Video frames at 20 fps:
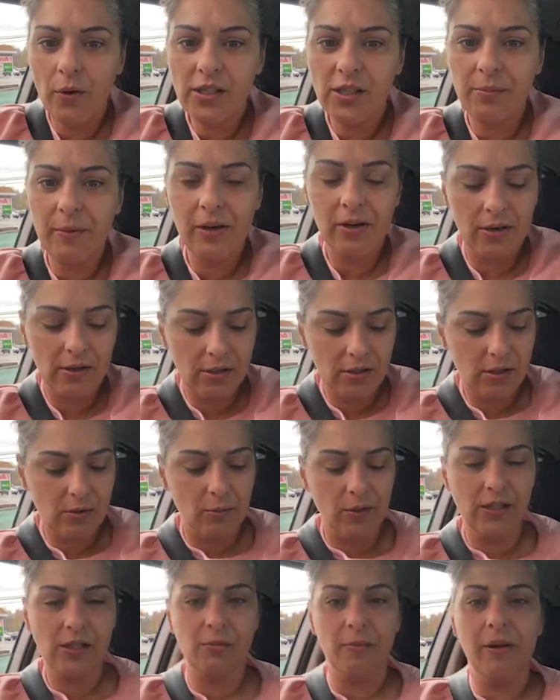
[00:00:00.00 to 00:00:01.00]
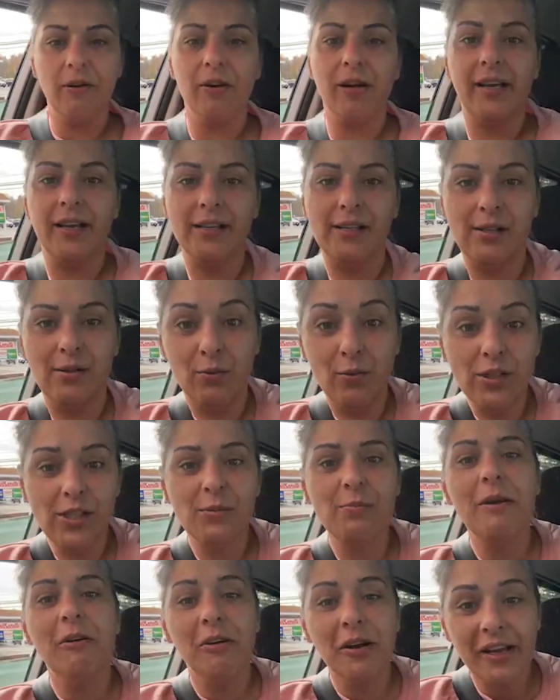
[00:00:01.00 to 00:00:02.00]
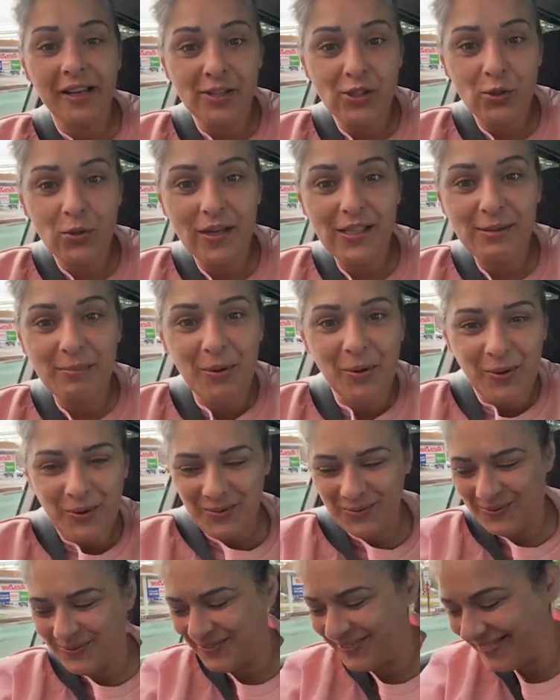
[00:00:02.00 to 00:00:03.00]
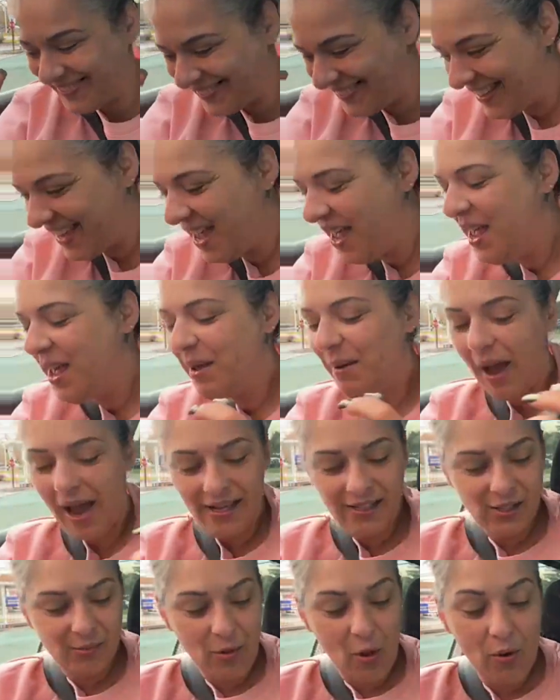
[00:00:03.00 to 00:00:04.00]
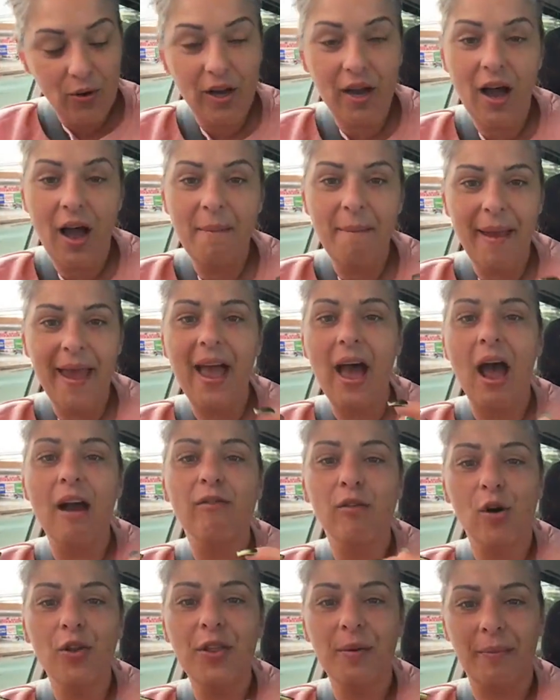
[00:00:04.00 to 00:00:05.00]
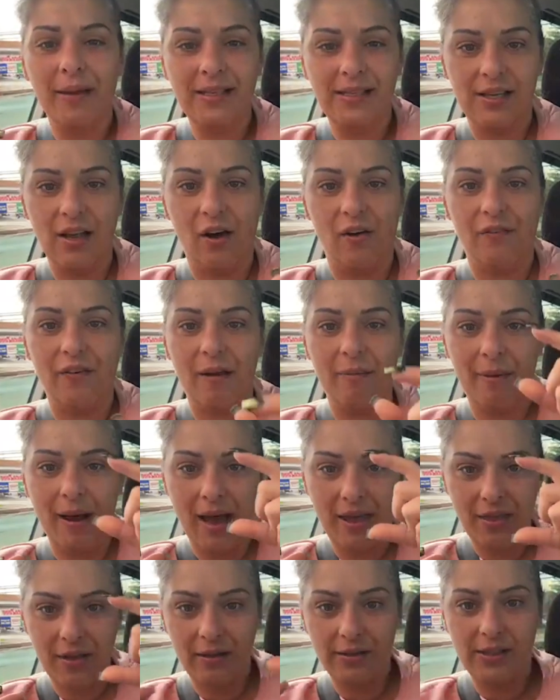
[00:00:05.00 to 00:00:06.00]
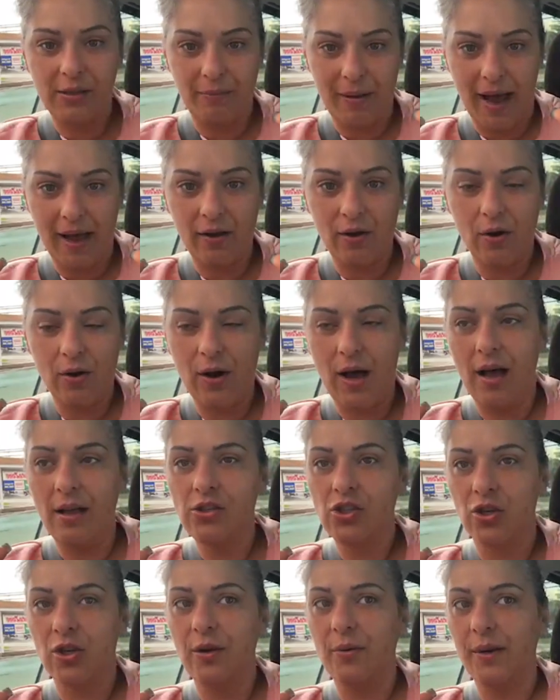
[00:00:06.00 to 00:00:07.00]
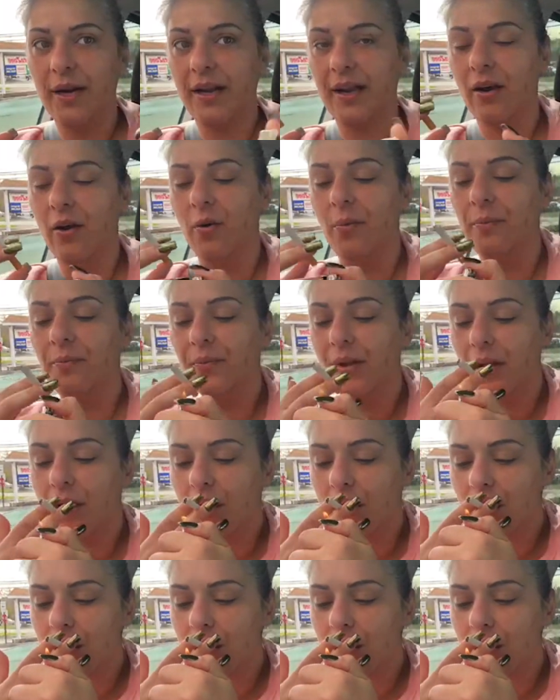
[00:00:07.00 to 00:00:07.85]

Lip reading: What smear gets do I smoke? I roll them myself. I buy the tobacco. I'll show you when I get home.